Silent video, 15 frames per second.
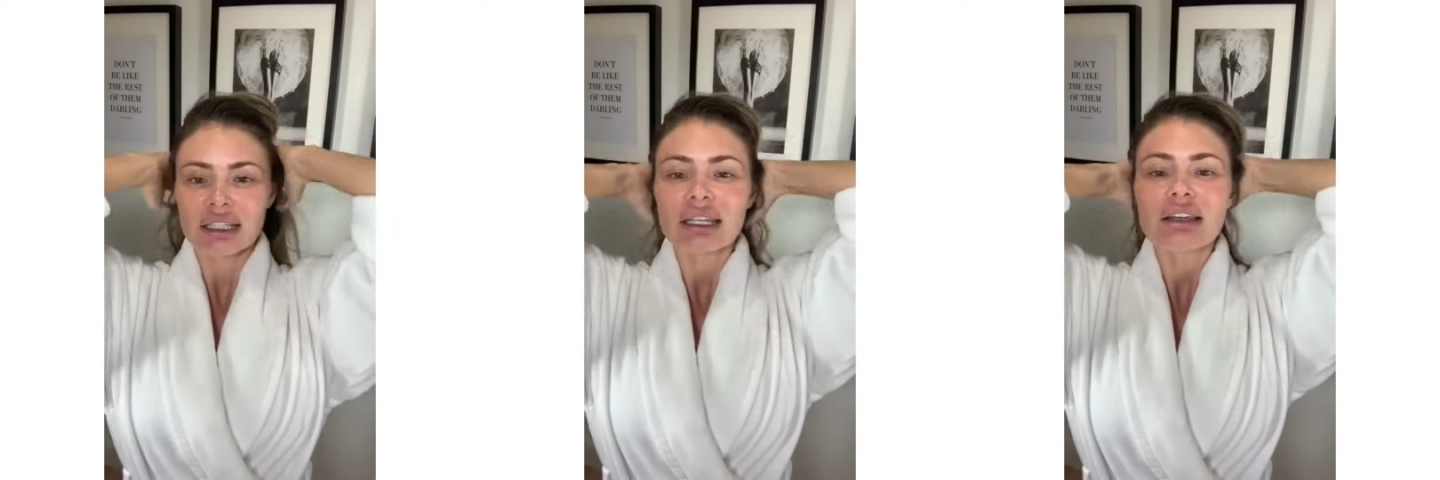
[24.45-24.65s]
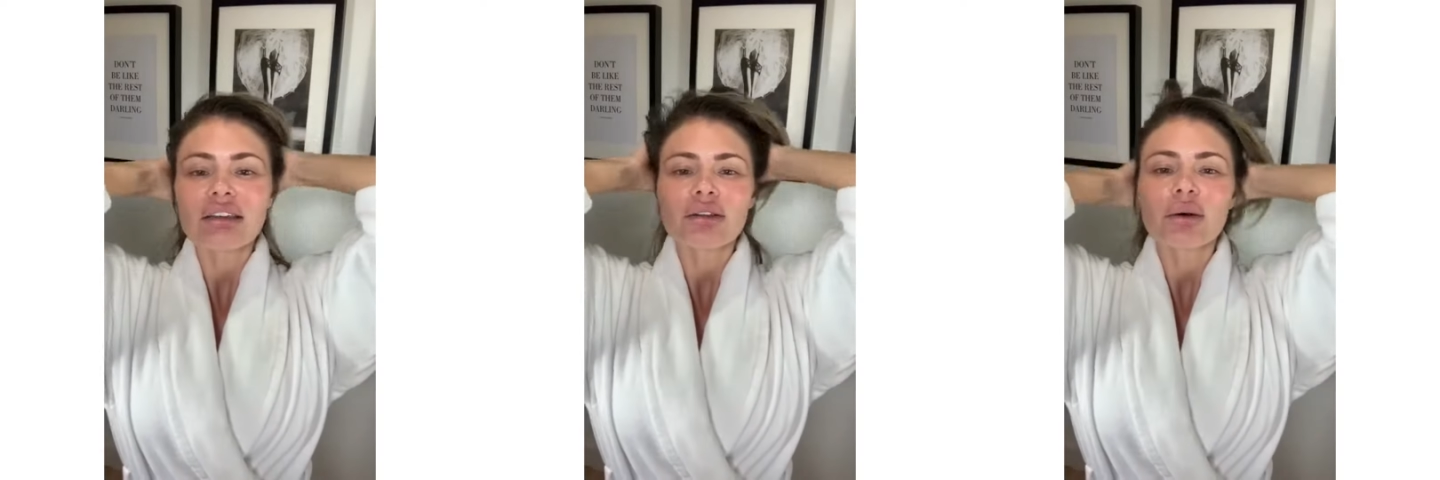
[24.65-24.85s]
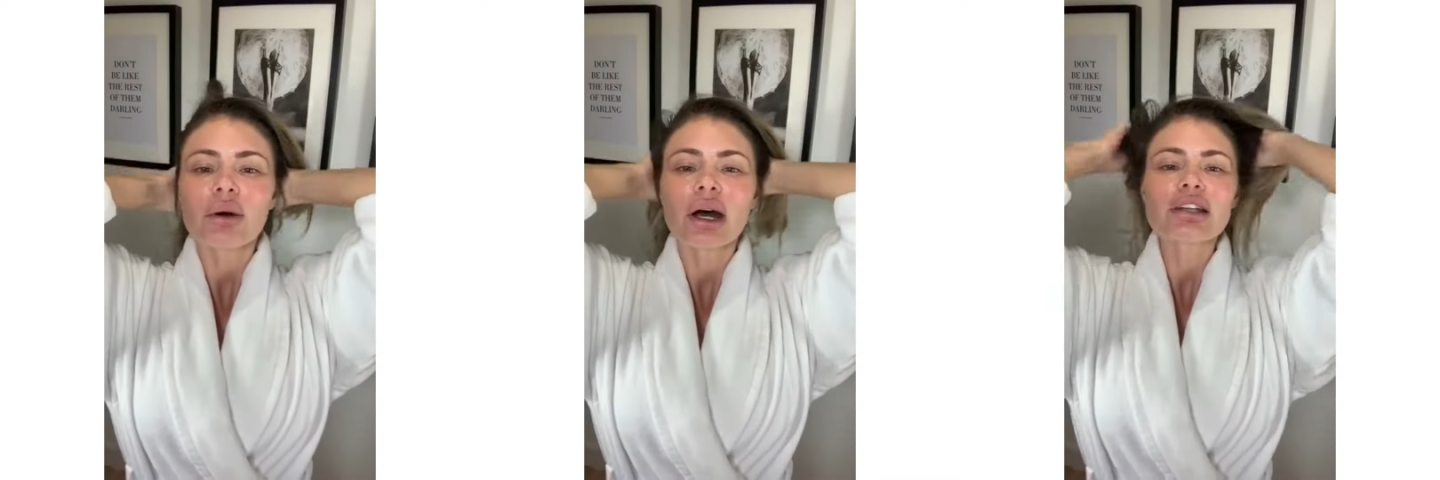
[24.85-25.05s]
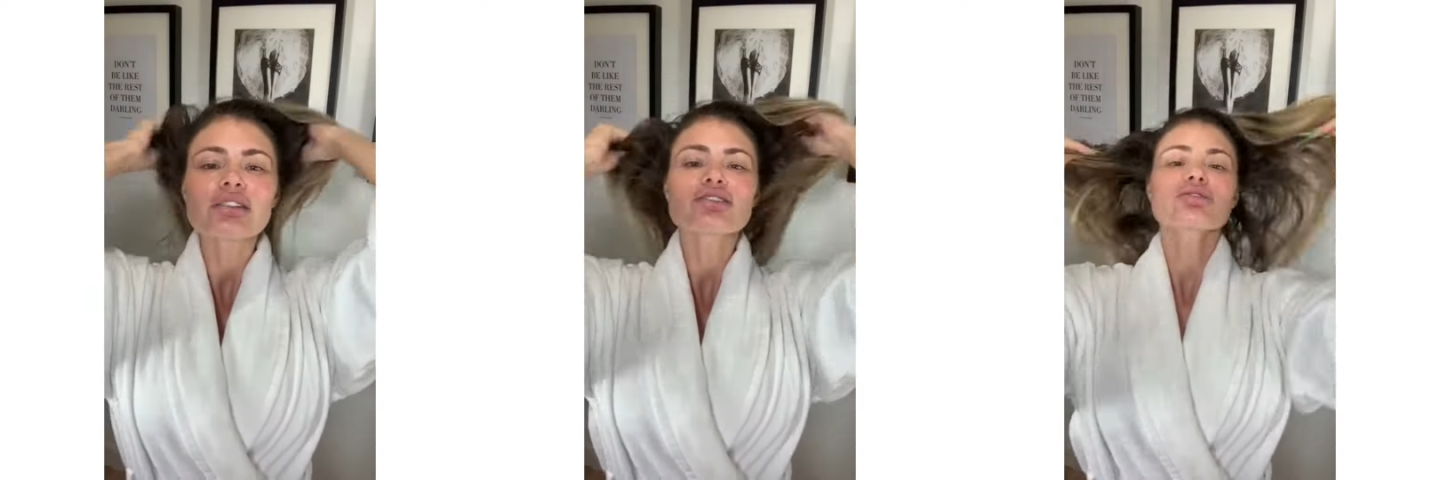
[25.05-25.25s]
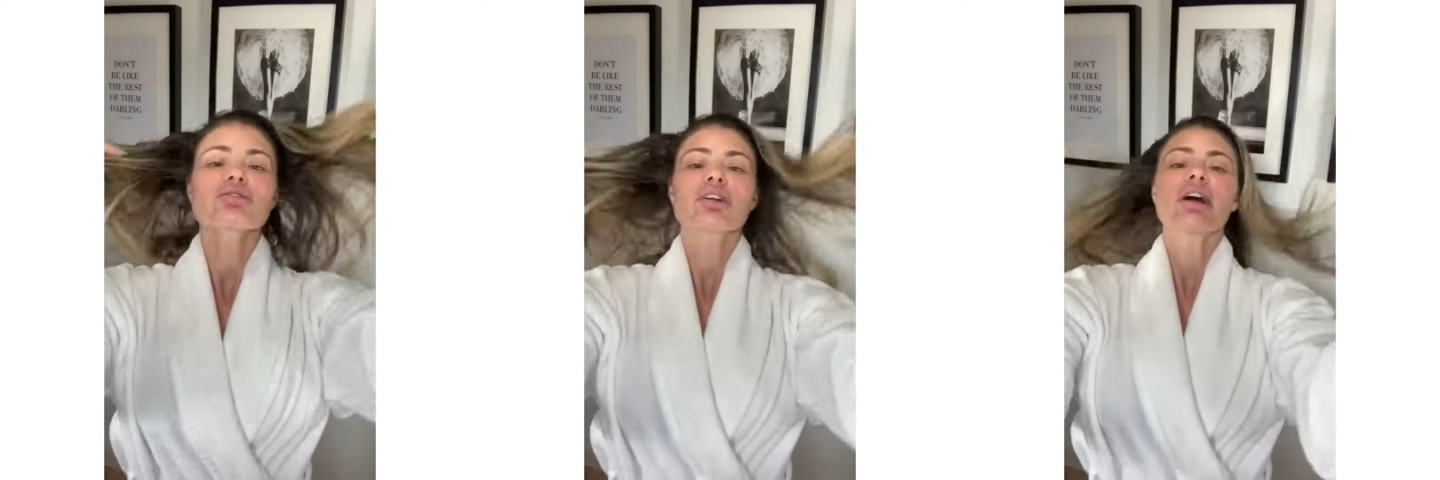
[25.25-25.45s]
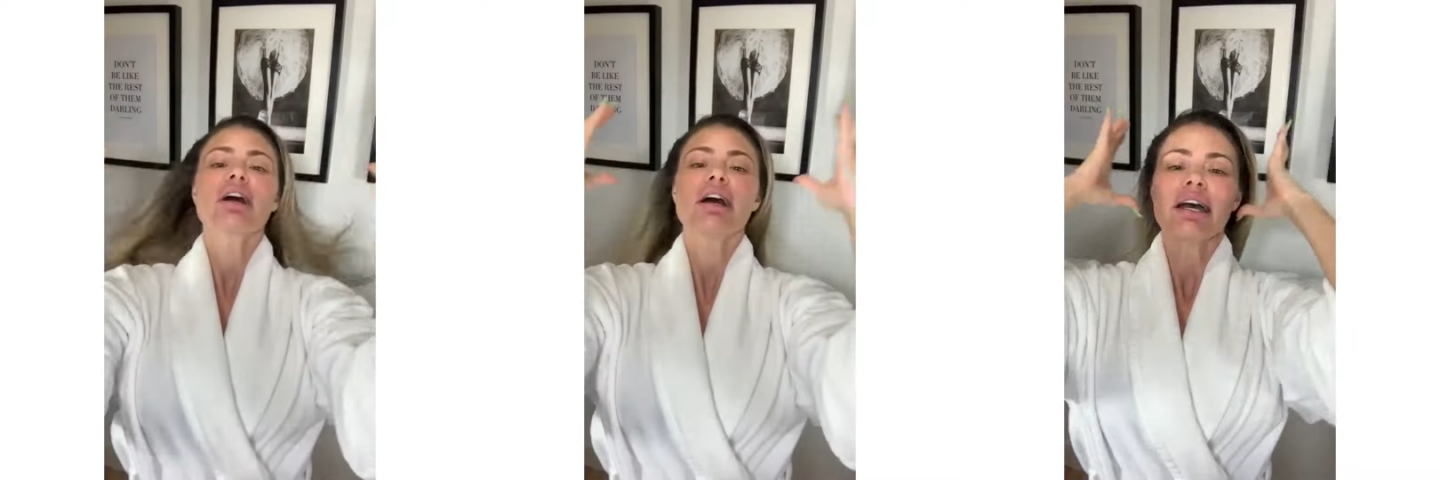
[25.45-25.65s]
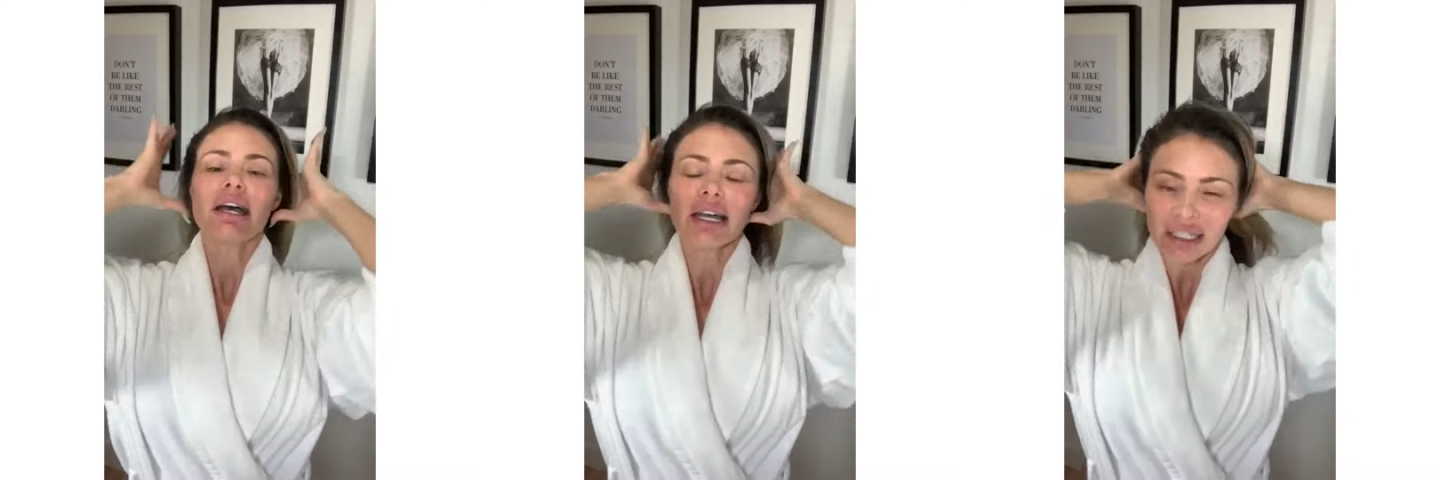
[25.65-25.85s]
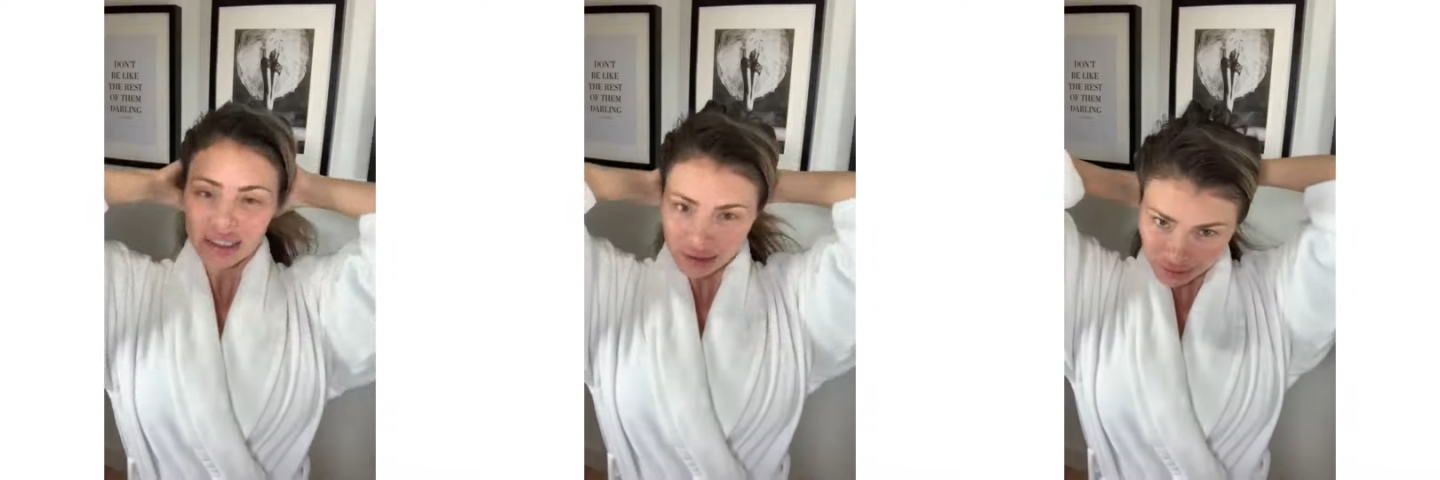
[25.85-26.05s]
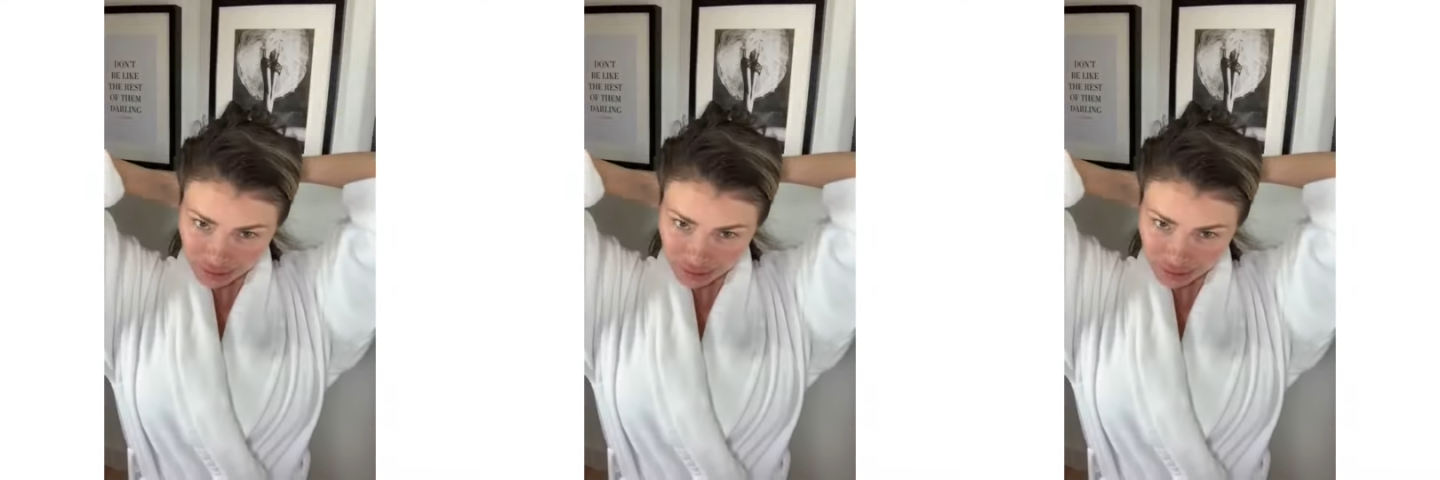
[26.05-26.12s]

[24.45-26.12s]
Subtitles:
it's quite dry,